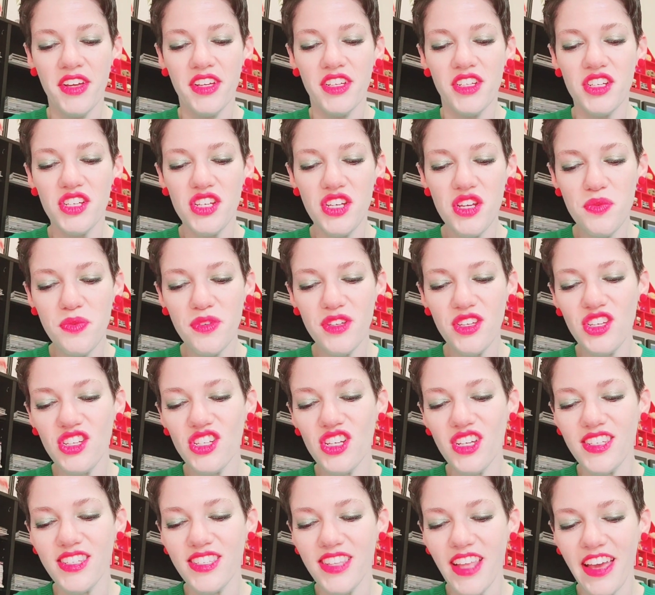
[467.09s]
She was
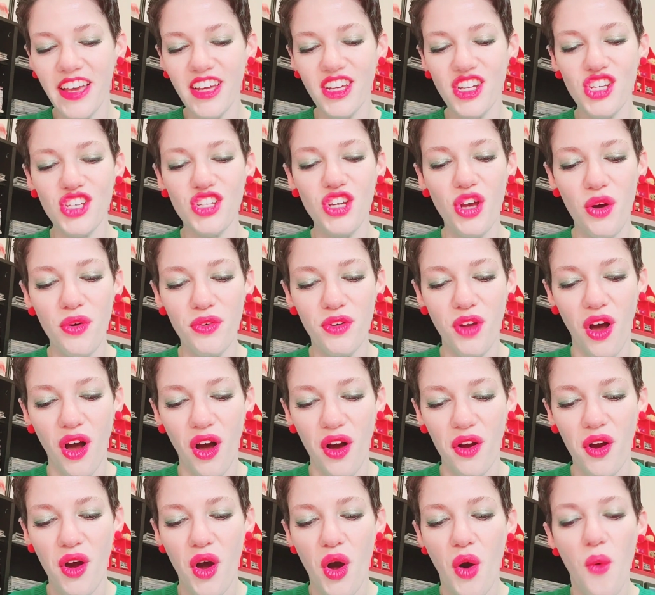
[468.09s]
just like a show
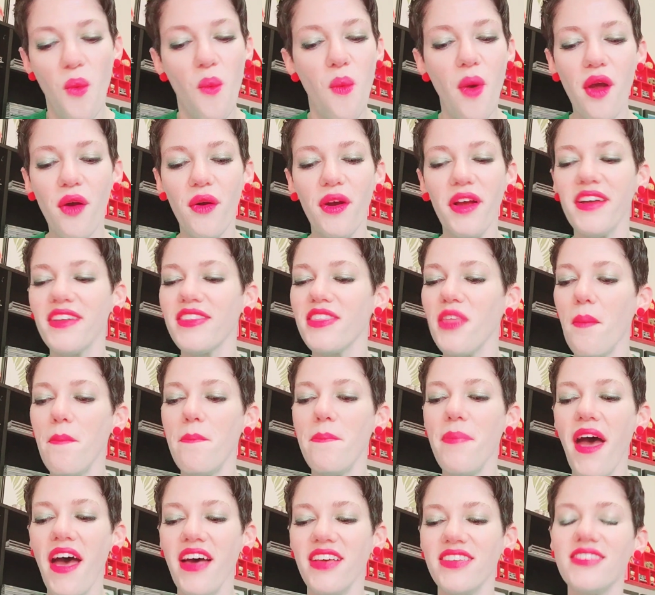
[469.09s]
dog wearing the
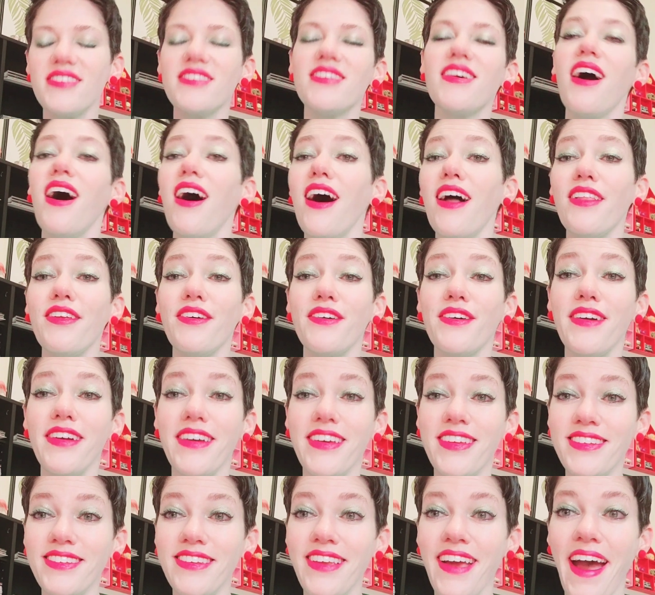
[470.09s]
best collar
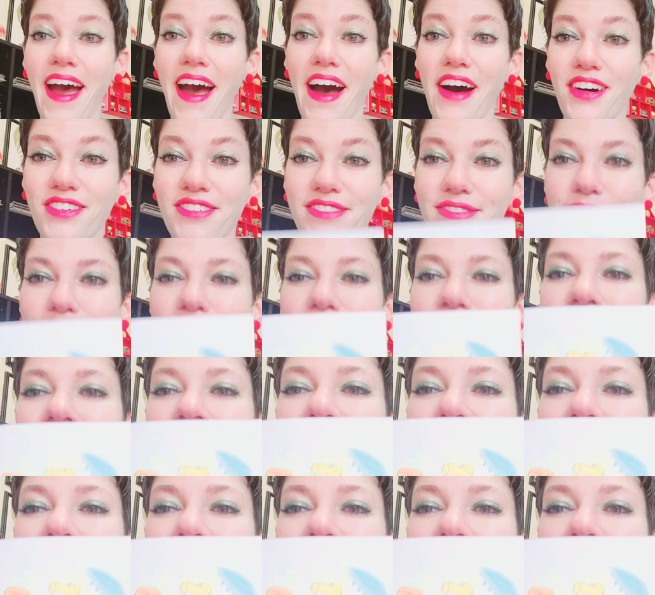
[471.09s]
in town.